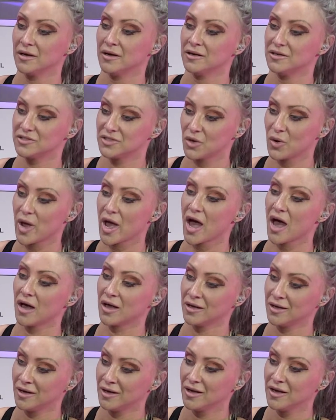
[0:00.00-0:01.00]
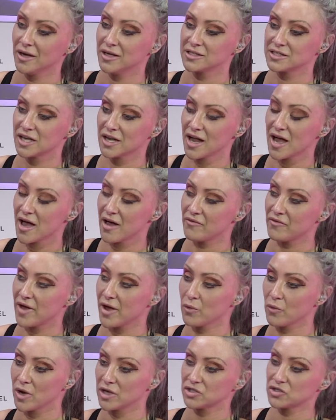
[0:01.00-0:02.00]
So, yeah, it's going to have a
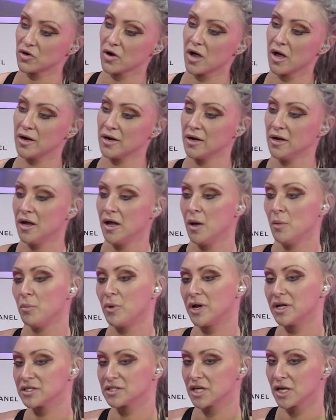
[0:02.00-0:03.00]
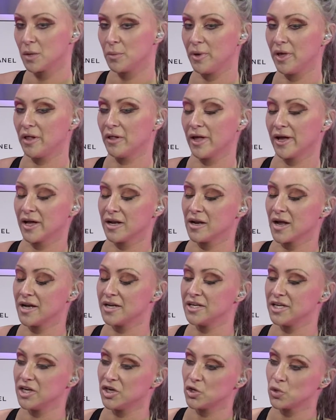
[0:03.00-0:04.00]
restaurant, but it's going to be like a
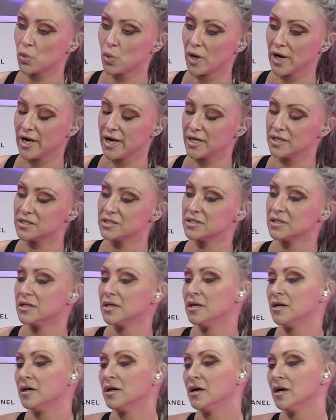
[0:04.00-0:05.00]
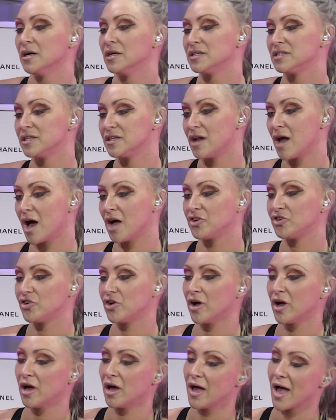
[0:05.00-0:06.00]
1920s
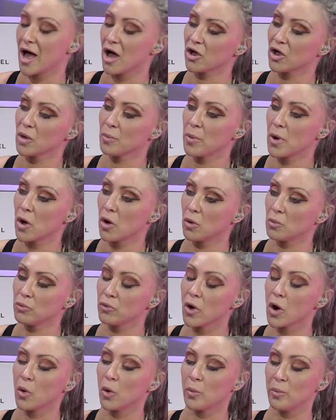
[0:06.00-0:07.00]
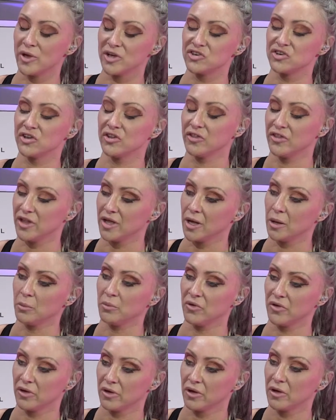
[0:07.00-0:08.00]
Sinatra, Al Capone,
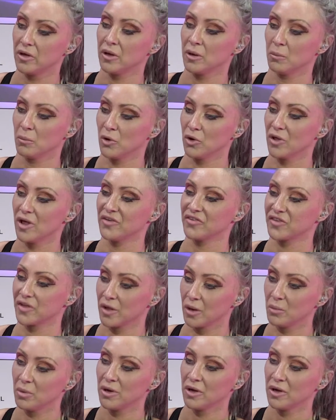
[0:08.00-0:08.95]
Prohibition-themed burlesque club.